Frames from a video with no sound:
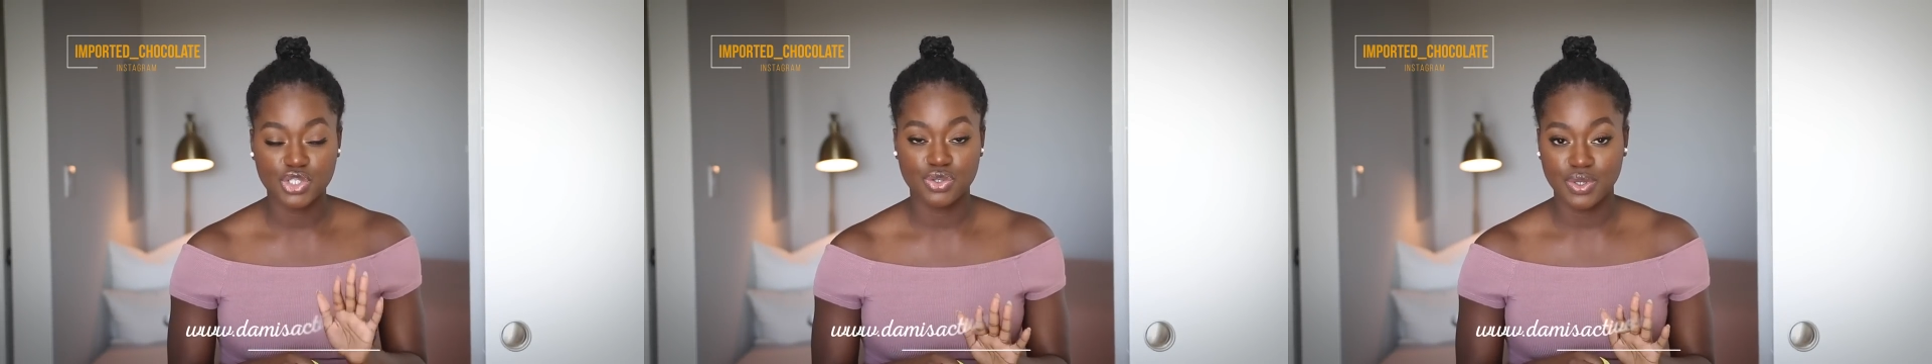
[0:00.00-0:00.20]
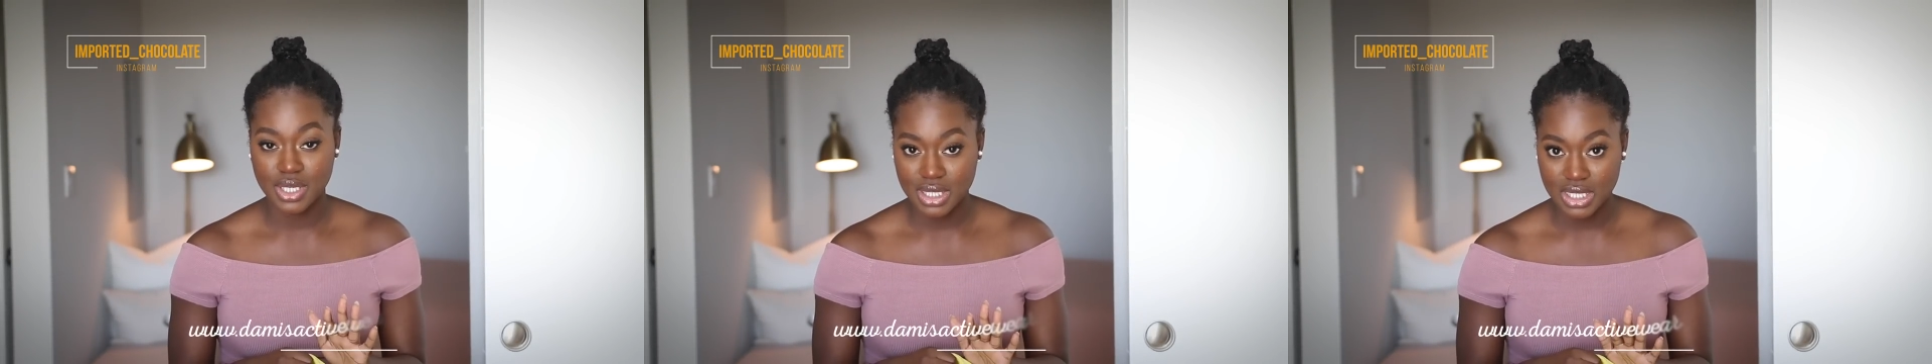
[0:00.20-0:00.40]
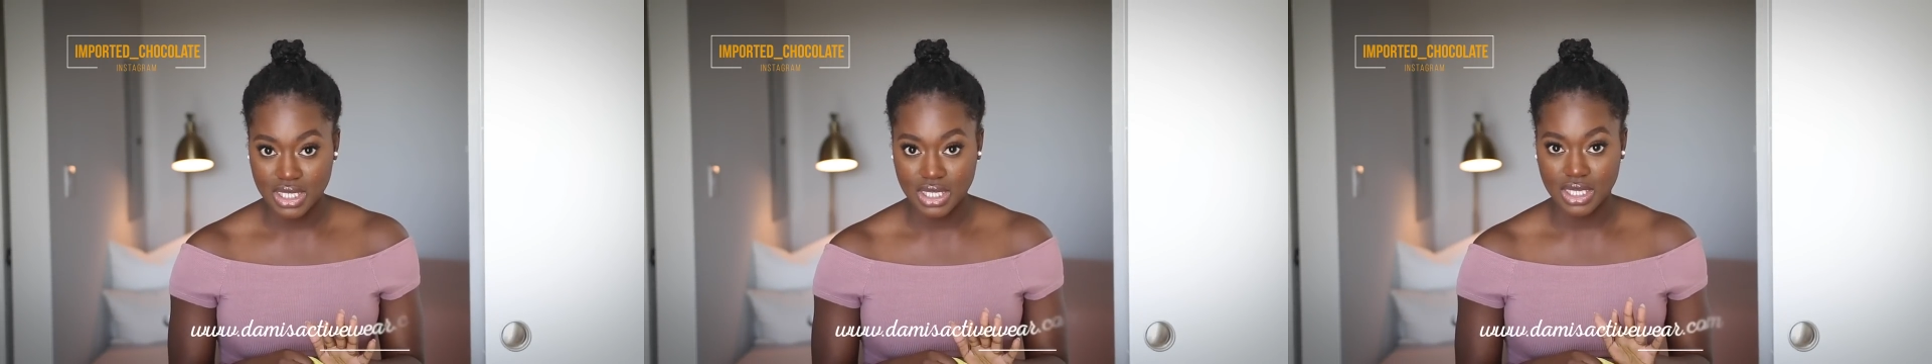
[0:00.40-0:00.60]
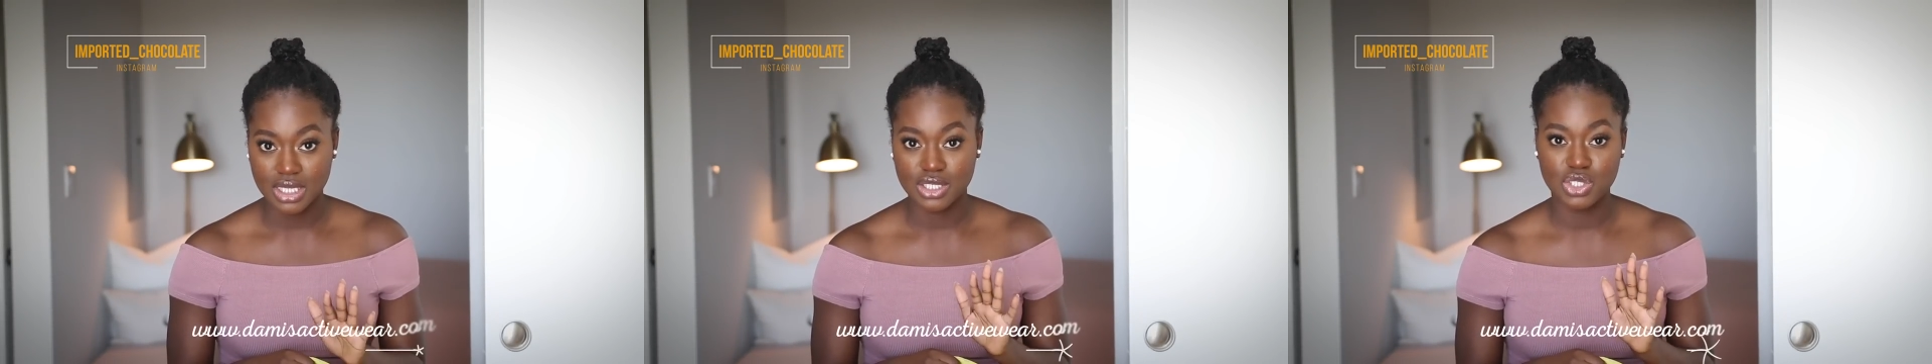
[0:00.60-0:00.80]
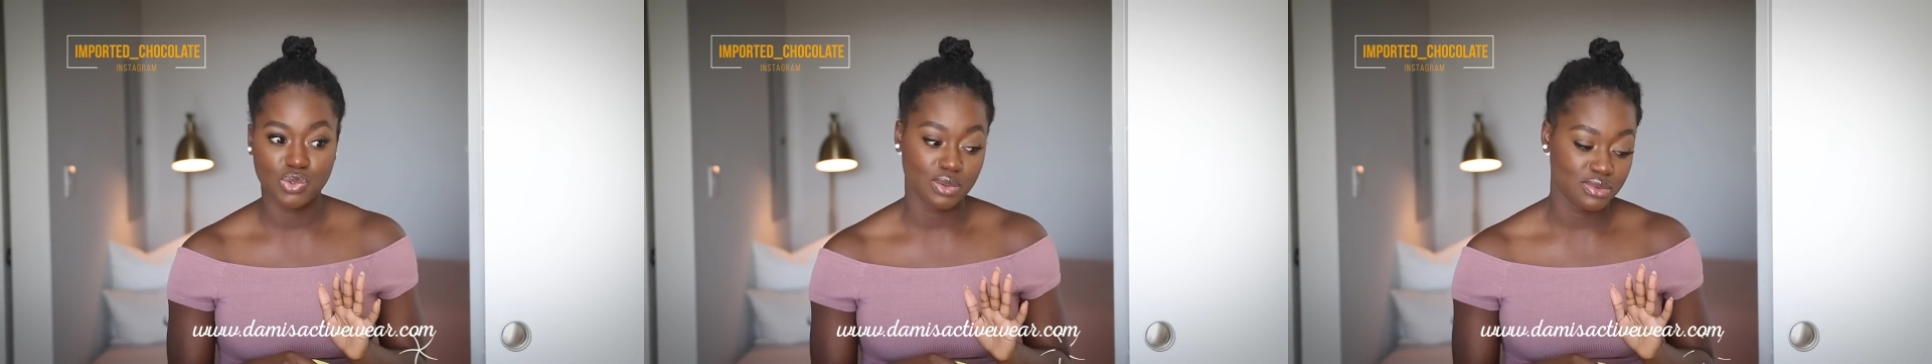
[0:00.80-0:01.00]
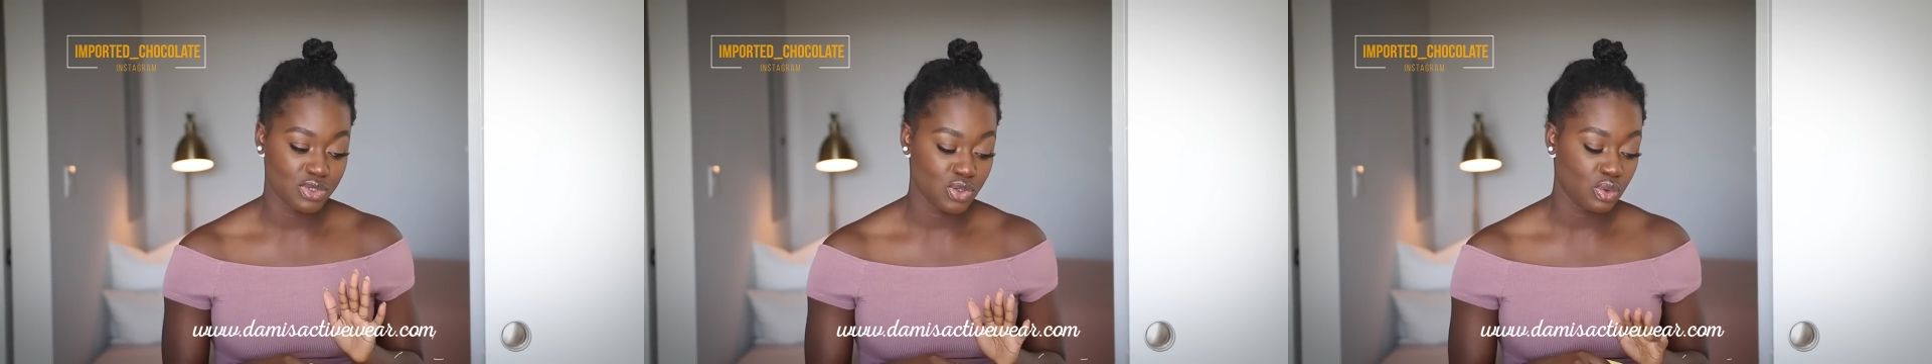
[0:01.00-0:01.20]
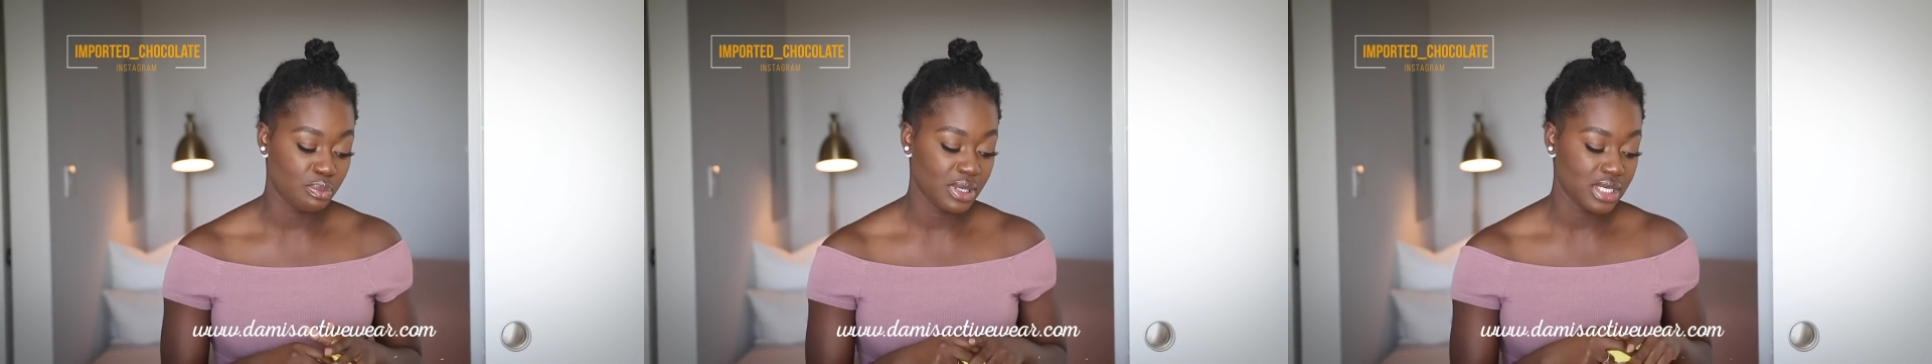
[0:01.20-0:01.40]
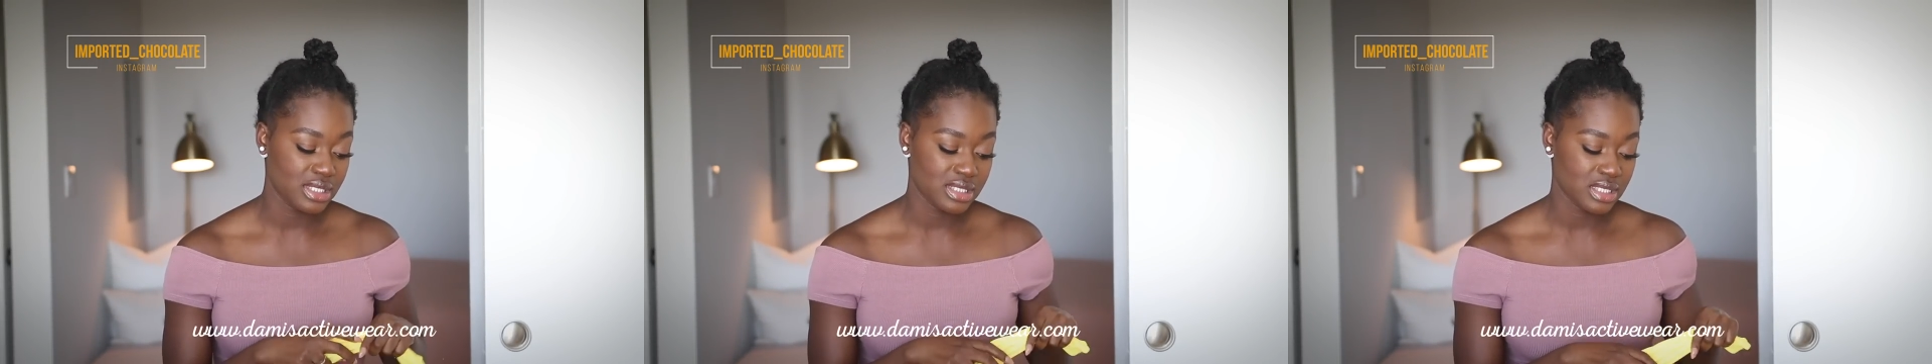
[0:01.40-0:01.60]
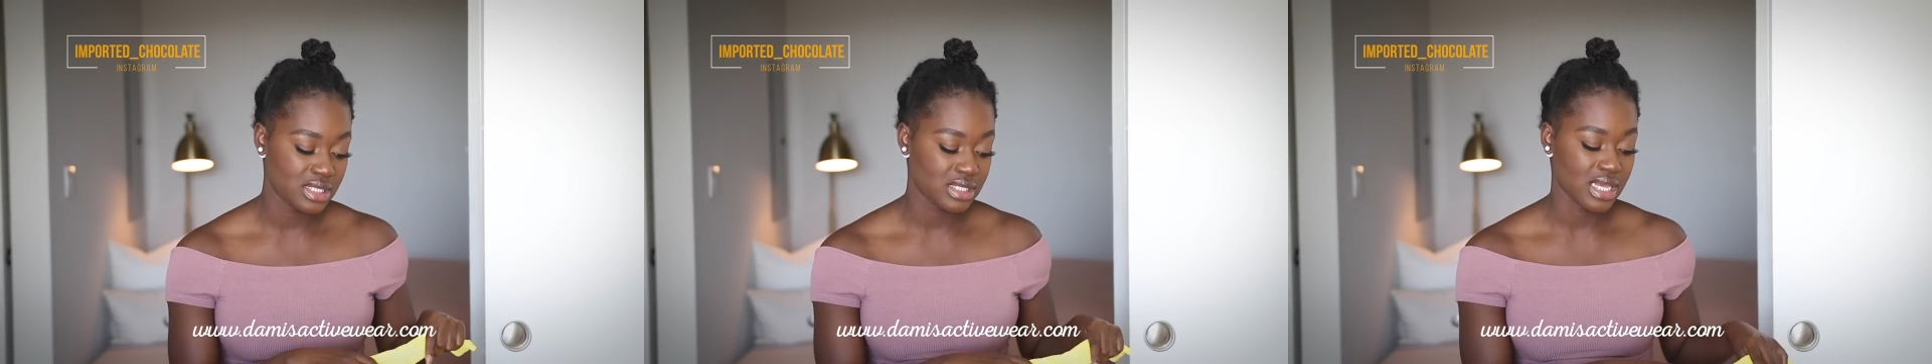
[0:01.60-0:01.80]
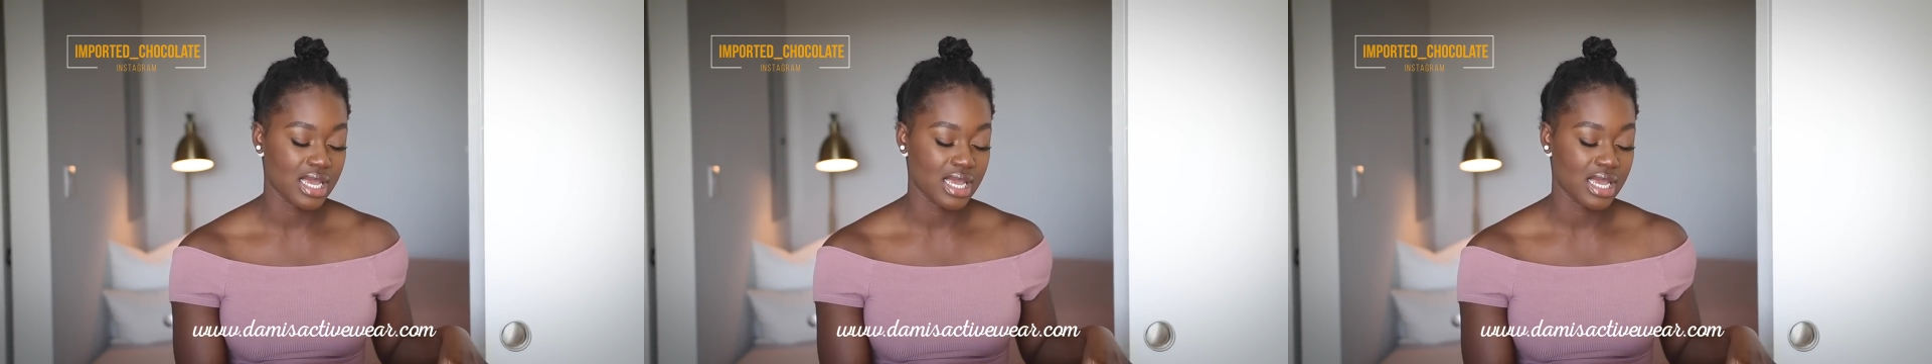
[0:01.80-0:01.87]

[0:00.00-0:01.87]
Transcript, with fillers: trendy swimsuit pieces.